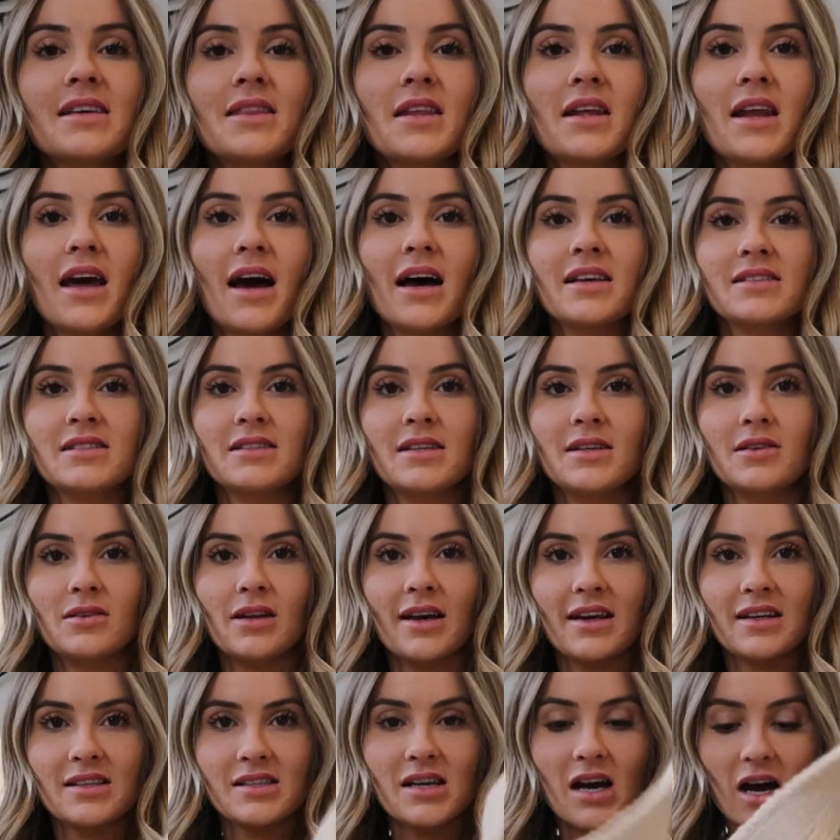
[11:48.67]
And then it has a little
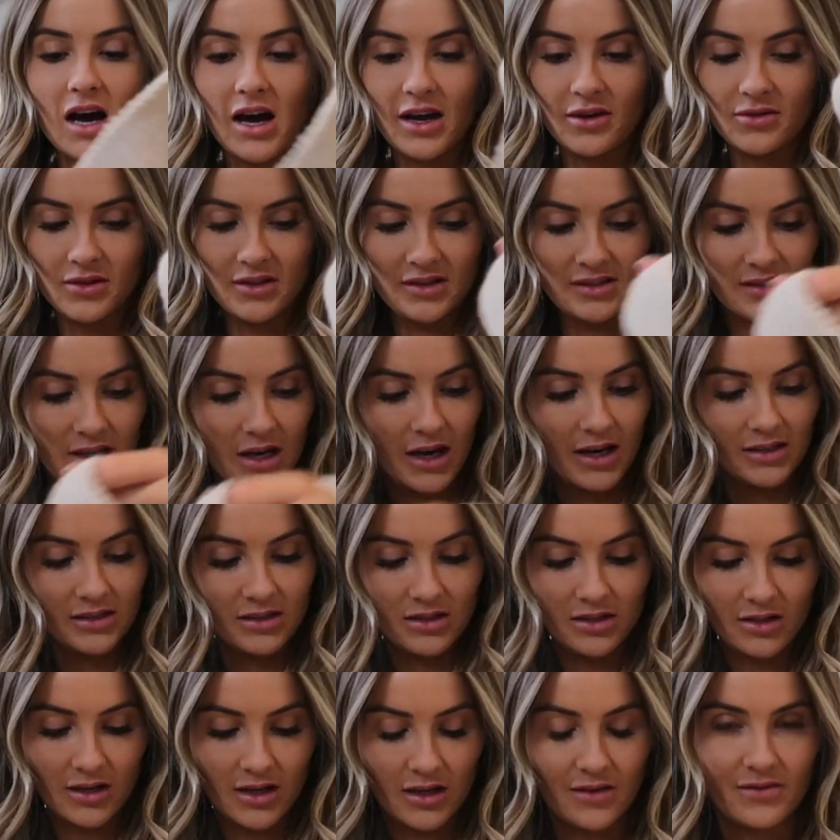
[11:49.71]
like tie on the side
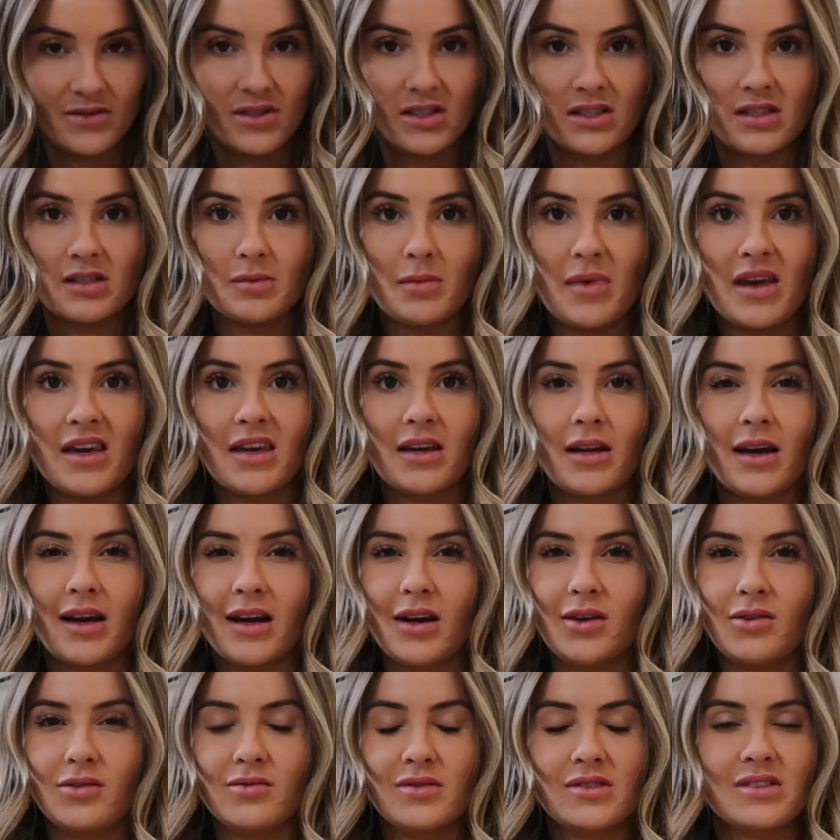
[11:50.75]
and you kind of just make it
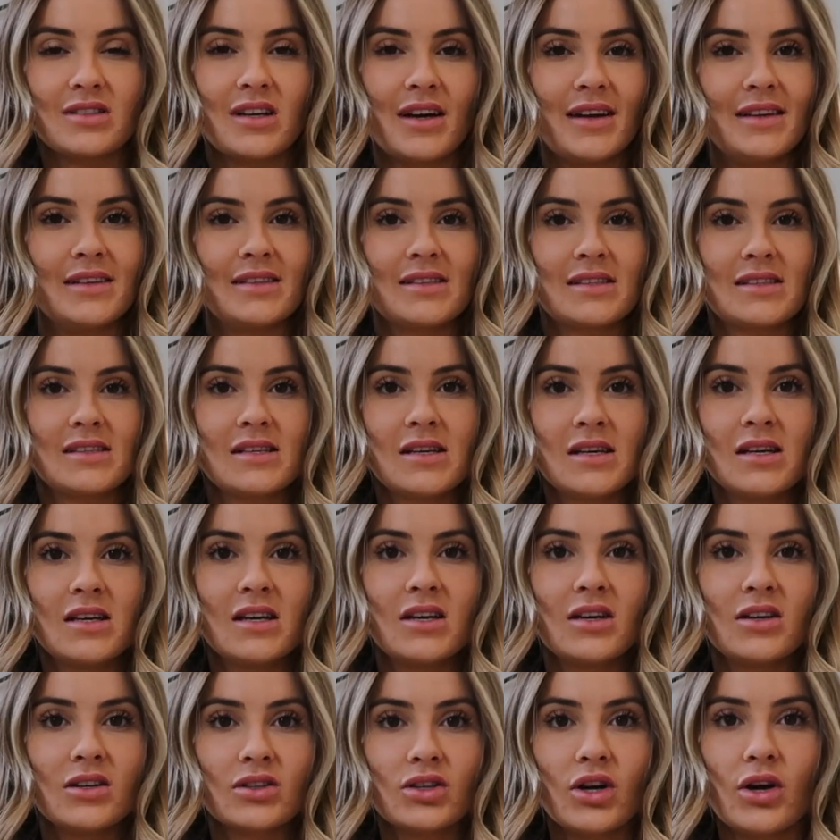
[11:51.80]
like an oversized
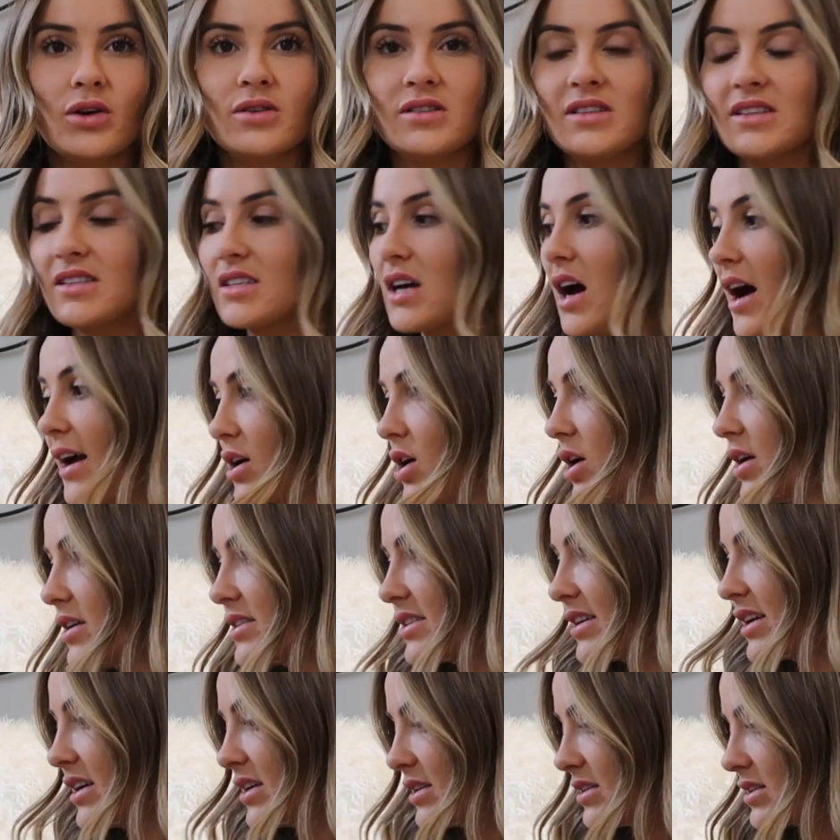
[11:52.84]
cozy tie
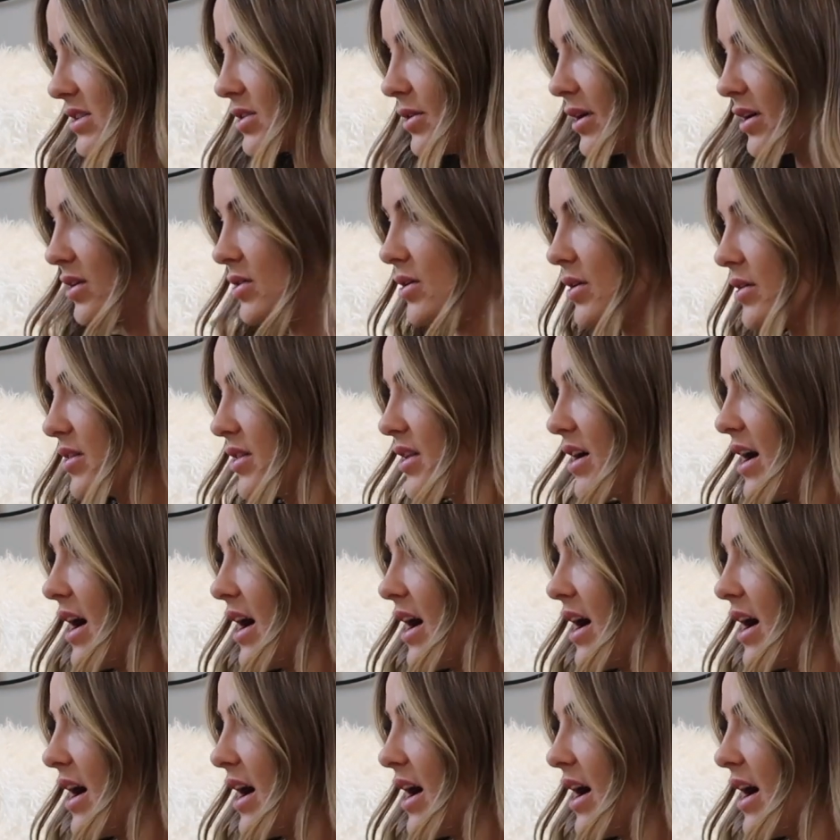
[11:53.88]
cardigan so I got